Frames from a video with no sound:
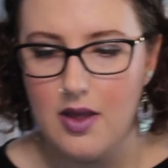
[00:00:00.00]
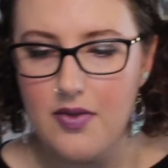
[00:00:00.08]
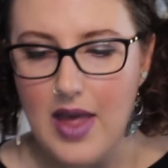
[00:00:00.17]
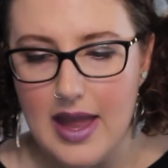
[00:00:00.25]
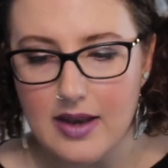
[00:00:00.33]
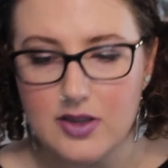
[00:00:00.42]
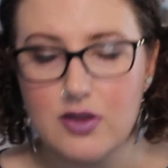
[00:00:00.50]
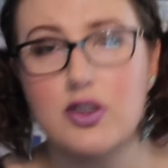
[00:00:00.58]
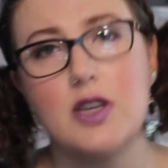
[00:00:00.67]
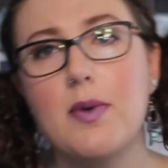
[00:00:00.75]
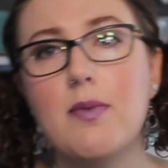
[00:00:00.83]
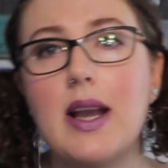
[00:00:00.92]
Then, so
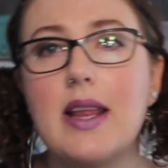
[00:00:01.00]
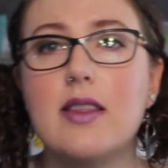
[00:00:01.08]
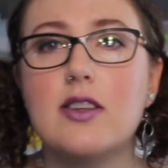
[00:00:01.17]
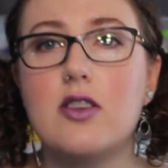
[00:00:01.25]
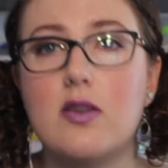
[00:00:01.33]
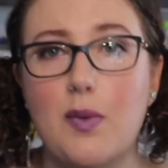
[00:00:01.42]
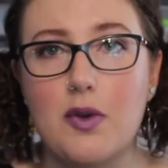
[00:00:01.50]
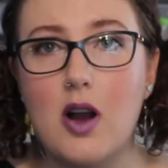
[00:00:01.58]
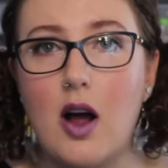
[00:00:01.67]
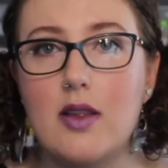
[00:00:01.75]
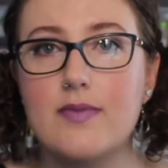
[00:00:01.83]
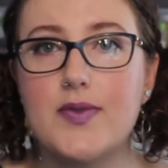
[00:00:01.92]
she'd been writing this newspaper column